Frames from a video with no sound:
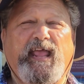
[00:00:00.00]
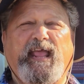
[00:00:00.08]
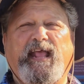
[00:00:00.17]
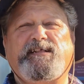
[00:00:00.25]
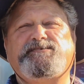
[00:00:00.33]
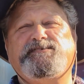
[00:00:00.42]

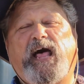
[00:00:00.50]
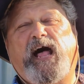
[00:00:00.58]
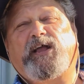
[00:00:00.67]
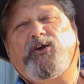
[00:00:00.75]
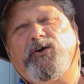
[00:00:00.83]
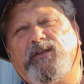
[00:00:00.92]
it's not
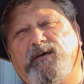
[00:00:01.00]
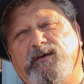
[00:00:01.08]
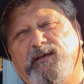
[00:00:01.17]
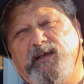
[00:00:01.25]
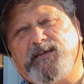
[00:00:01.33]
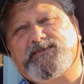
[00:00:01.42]
going
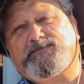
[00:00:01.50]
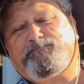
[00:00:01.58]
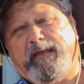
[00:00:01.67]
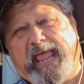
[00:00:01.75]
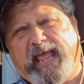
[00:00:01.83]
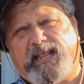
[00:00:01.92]
to
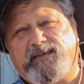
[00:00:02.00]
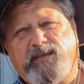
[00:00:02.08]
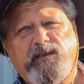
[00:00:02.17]
expand